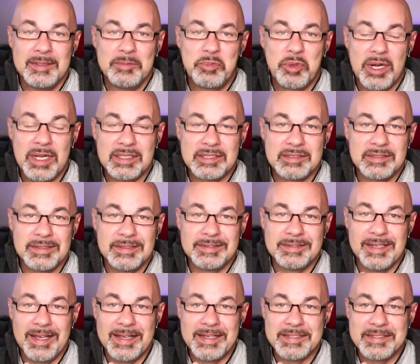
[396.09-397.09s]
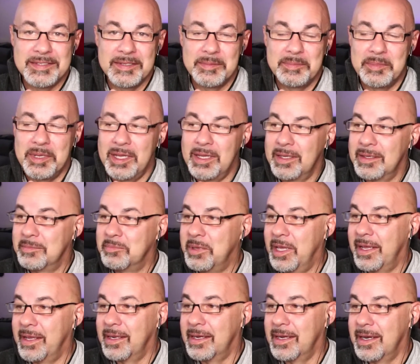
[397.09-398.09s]
proselytize them by
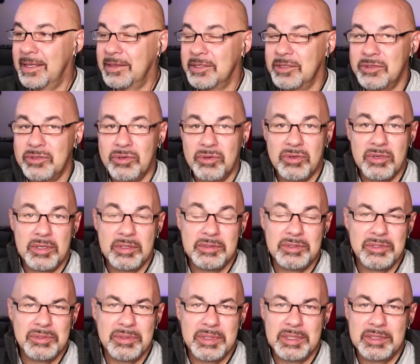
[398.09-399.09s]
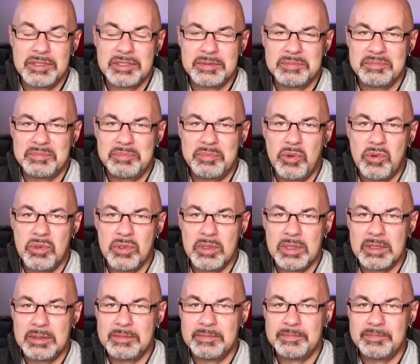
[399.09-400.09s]
banging on their door and doing some
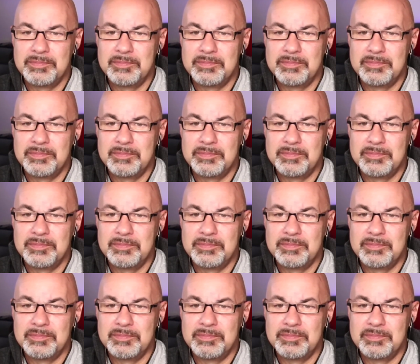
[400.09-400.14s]
poor,